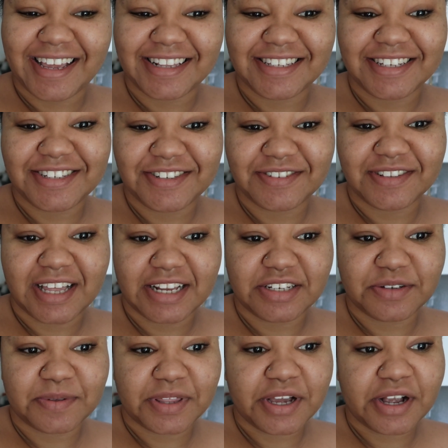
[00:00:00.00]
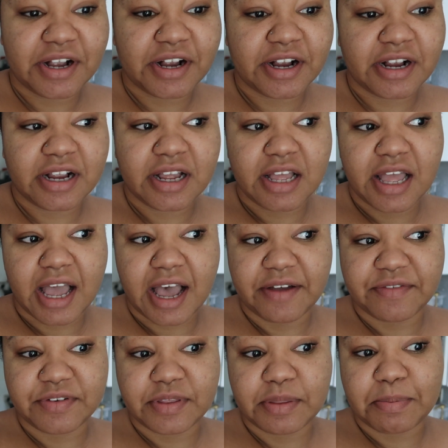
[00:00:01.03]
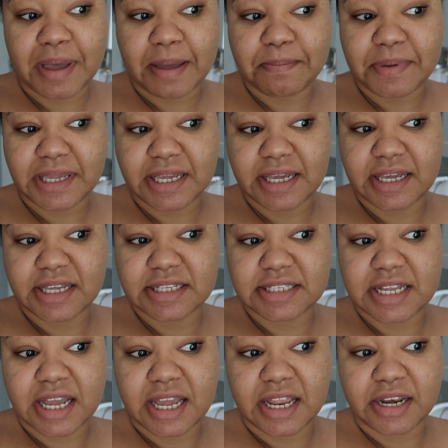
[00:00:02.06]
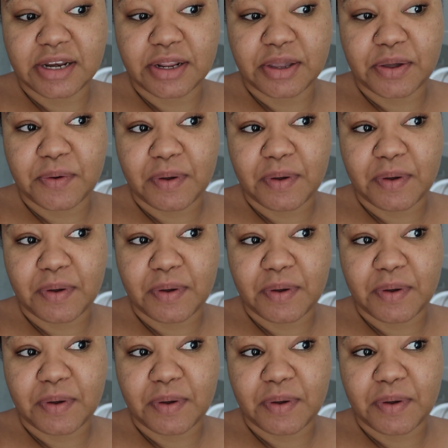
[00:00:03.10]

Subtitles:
to do lunch with her after the puppy is done